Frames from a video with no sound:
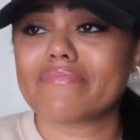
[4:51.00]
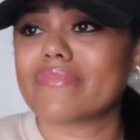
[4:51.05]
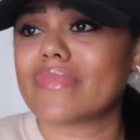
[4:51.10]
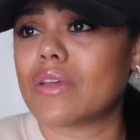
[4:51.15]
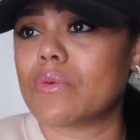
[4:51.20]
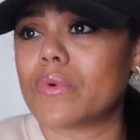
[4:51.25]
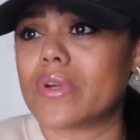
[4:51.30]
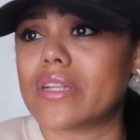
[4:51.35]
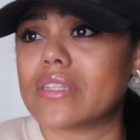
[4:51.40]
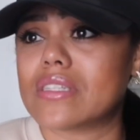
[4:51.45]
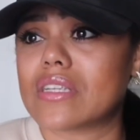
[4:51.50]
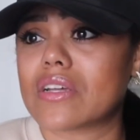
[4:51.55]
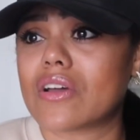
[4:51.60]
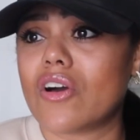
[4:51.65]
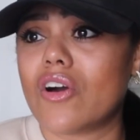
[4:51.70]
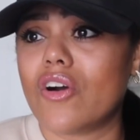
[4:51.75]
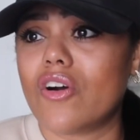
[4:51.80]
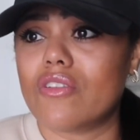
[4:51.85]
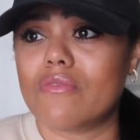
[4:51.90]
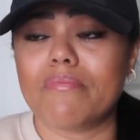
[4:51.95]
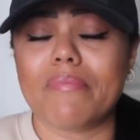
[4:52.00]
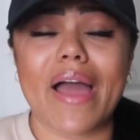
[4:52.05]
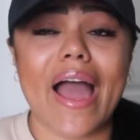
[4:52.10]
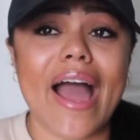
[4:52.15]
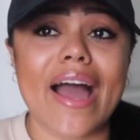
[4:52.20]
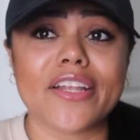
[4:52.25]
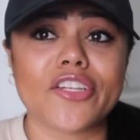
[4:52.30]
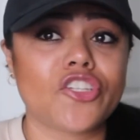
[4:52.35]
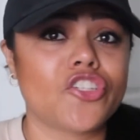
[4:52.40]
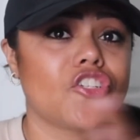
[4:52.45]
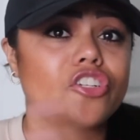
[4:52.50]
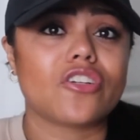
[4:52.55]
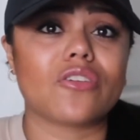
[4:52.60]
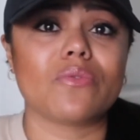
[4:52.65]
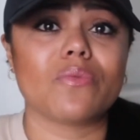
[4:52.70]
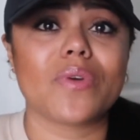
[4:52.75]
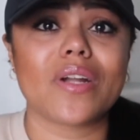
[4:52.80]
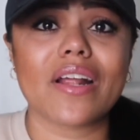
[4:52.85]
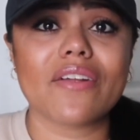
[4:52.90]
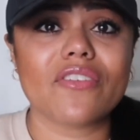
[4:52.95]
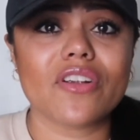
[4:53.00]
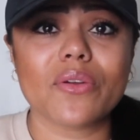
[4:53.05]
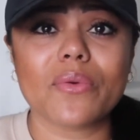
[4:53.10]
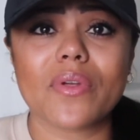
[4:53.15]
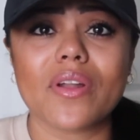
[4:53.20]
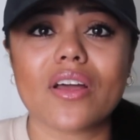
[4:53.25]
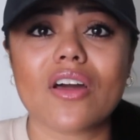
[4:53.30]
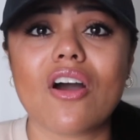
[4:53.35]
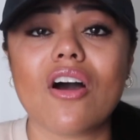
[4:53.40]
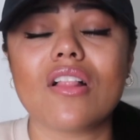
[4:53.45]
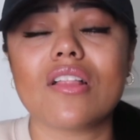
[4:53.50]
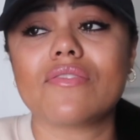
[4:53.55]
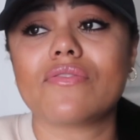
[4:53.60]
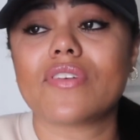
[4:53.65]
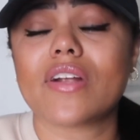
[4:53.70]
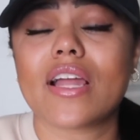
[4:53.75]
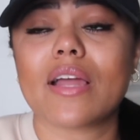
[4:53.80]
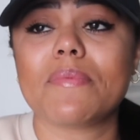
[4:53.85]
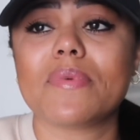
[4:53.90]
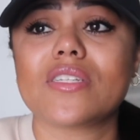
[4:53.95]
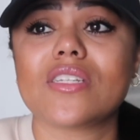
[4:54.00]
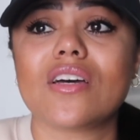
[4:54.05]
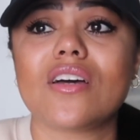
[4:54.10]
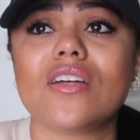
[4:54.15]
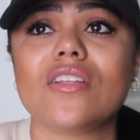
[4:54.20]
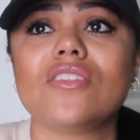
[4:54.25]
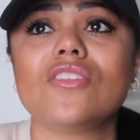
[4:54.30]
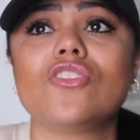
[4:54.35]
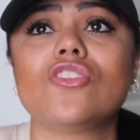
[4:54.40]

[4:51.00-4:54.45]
what is it called, batch or whatever you want to call it for Amazon.